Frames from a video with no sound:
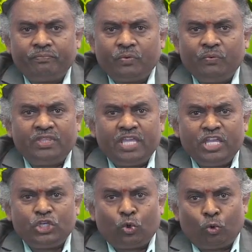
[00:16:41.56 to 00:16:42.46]
with
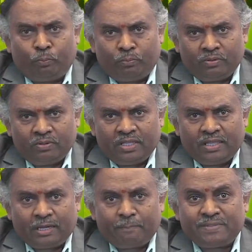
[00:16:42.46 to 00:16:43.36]
each group
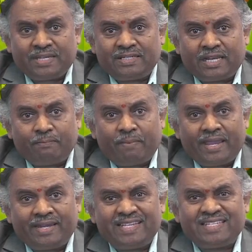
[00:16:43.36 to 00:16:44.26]
represented by
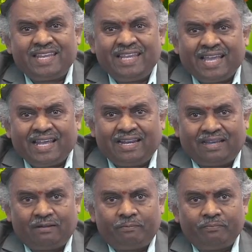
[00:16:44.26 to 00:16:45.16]
a distinct color.
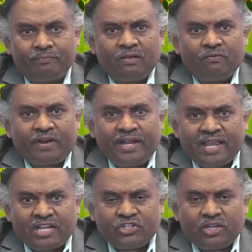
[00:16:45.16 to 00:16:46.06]
For
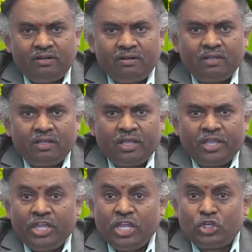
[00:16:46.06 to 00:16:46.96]
induction,
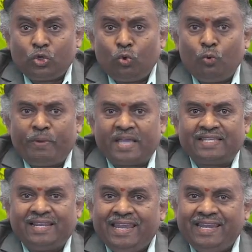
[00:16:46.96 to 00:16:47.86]
each group has a
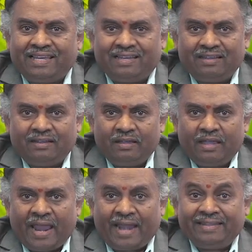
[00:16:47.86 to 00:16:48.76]
leader
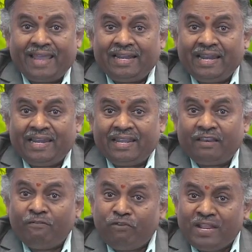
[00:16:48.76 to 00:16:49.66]
and that leader
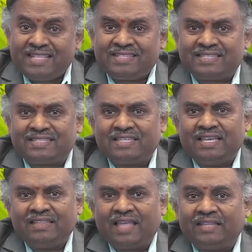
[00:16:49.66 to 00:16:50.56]
influences
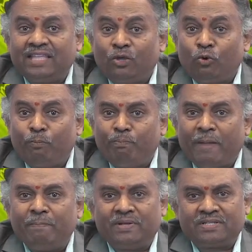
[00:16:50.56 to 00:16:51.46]
the other group
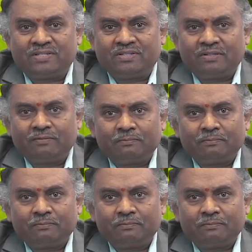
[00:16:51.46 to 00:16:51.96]
members.